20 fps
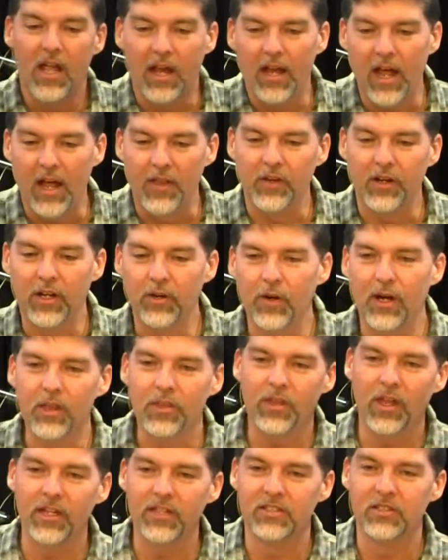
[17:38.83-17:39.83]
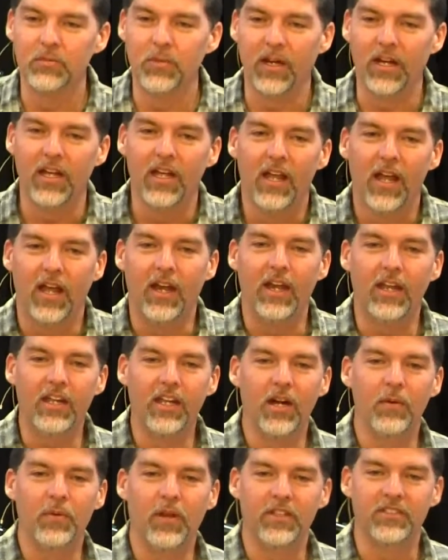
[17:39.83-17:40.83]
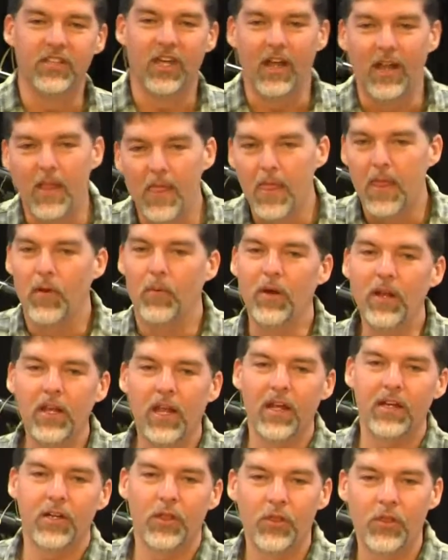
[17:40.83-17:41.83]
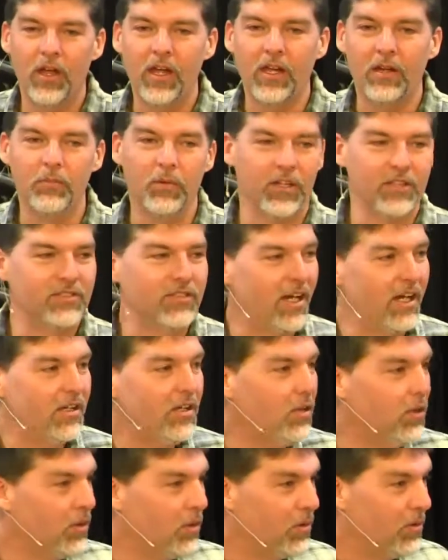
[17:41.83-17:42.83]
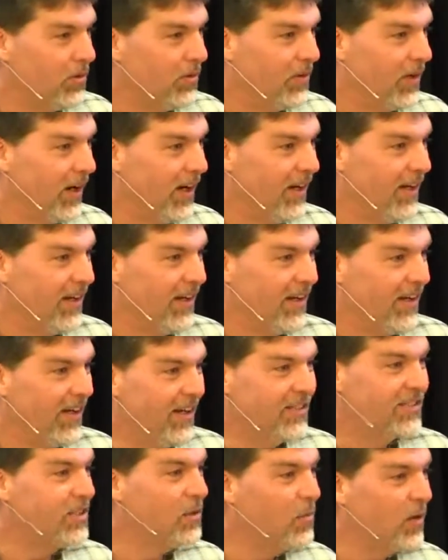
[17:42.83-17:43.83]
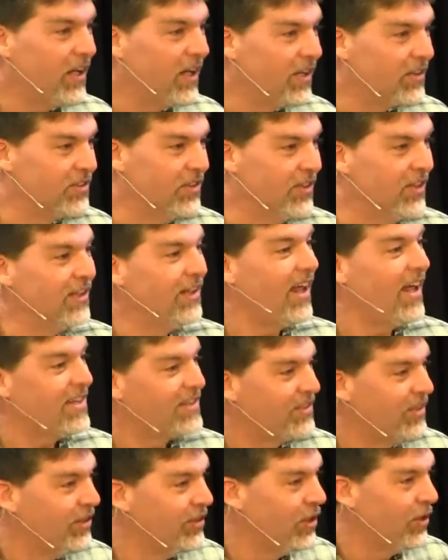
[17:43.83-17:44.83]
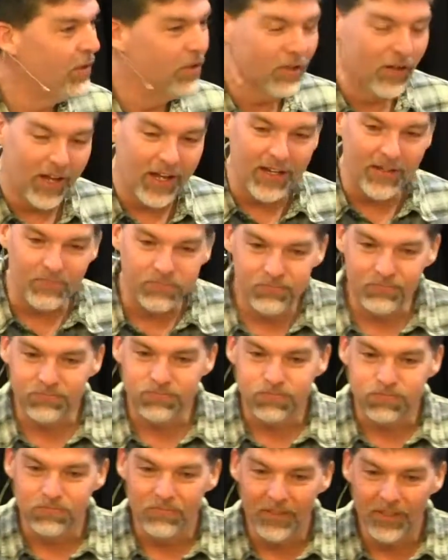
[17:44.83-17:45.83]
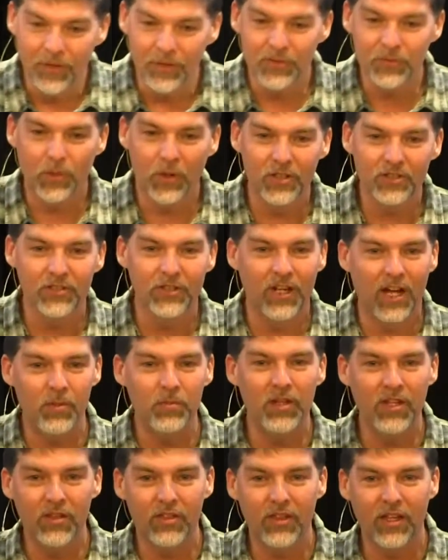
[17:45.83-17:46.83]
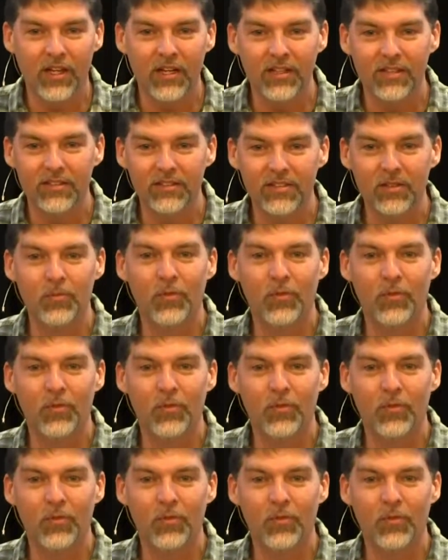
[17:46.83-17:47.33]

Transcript: And now they're getting ready to thank somebody, and they get up and they say, "We'd like to thank, but it's not you, right?" And it's somebody else that did less than you, and you're like, hmm, you know it's worse than not being thanked?